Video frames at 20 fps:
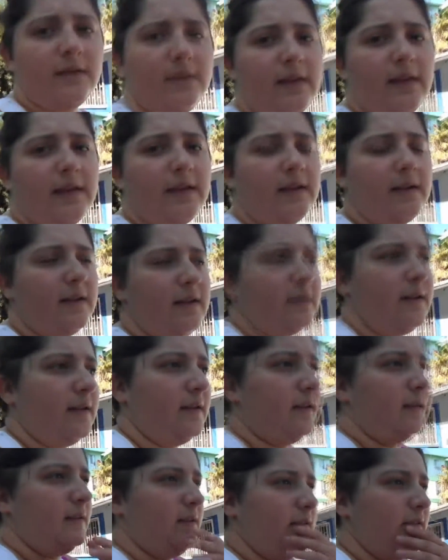like
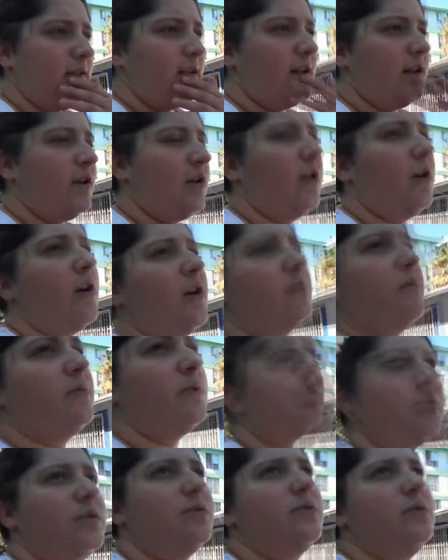a, not a
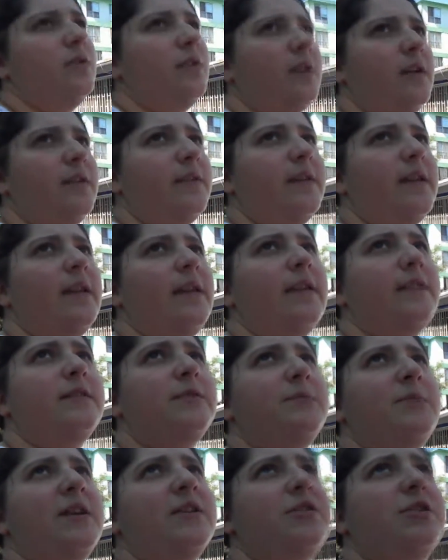hardware store, they like
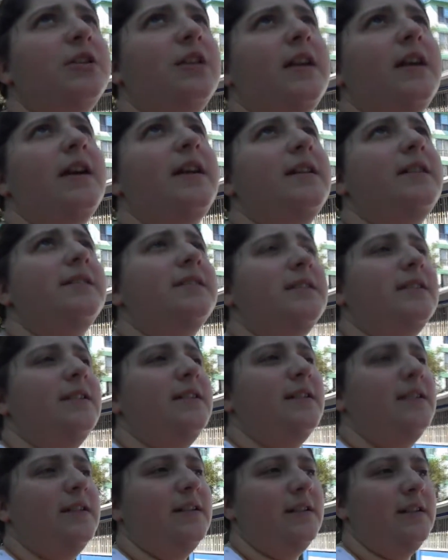specialize
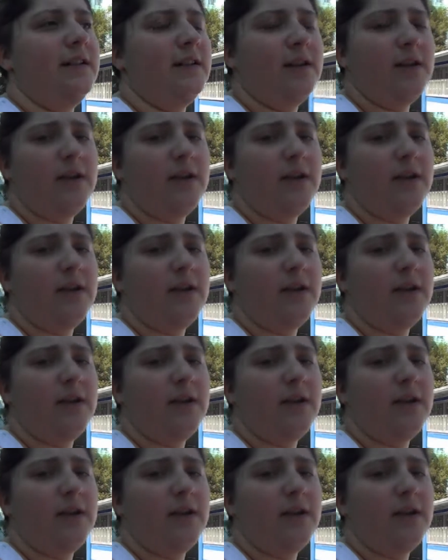in